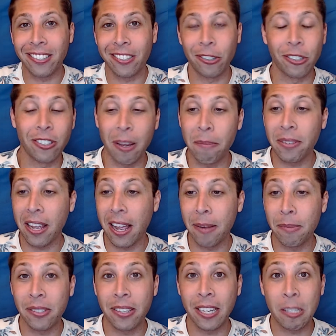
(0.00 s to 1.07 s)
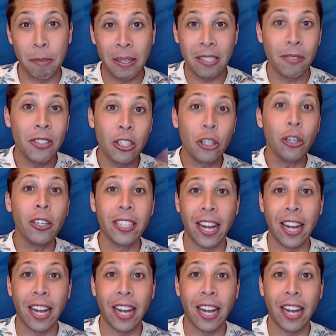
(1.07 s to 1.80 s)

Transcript: Or sometimes expensive is good.